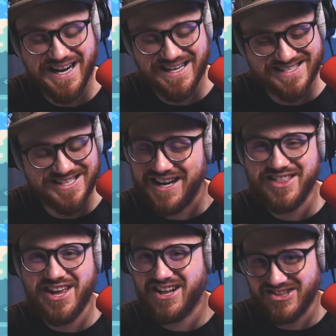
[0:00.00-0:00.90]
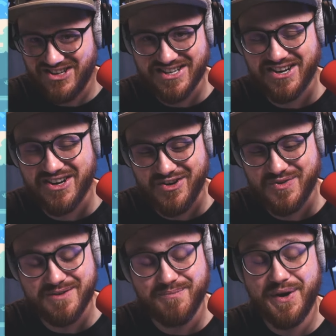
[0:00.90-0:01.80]
that's not that long
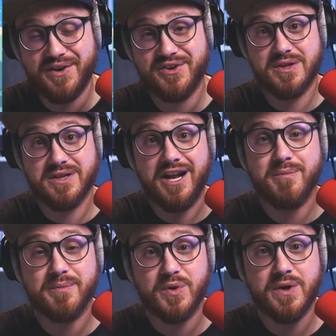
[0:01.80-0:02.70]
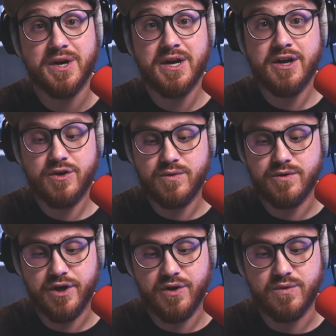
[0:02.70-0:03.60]
ago compared to a lot of people who
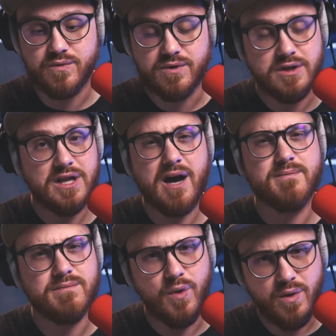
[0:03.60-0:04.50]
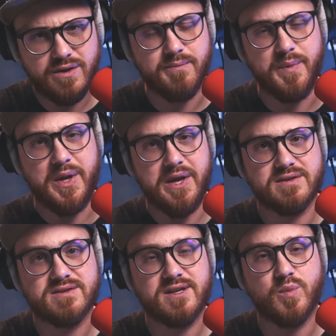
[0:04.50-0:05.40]
know a lot more than me
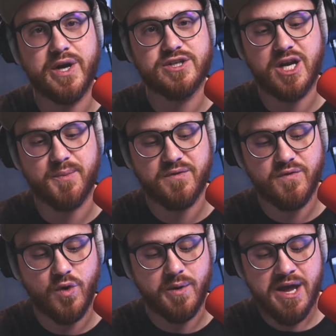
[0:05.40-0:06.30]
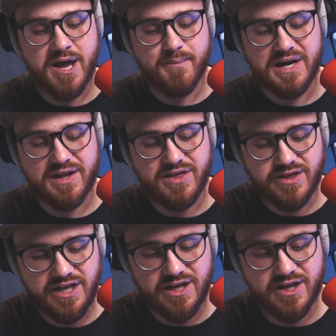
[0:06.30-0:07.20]
in some way, shape, or form. But I
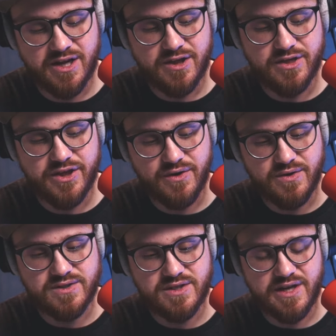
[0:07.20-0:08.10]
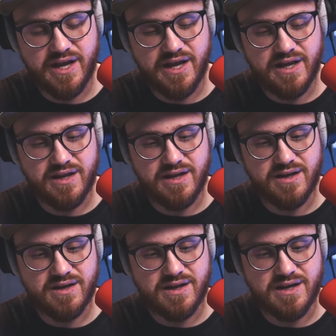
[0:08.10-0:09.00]
think there's
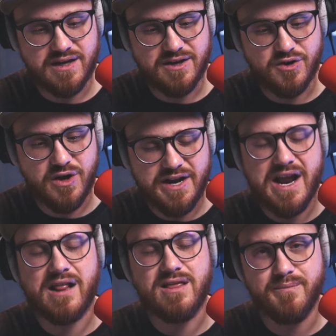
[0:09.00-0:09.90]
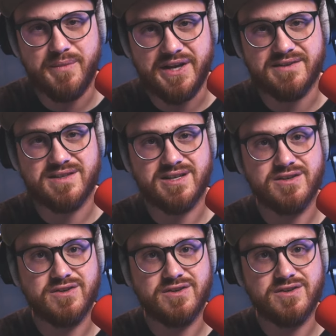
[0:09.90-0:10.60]
a uh, an element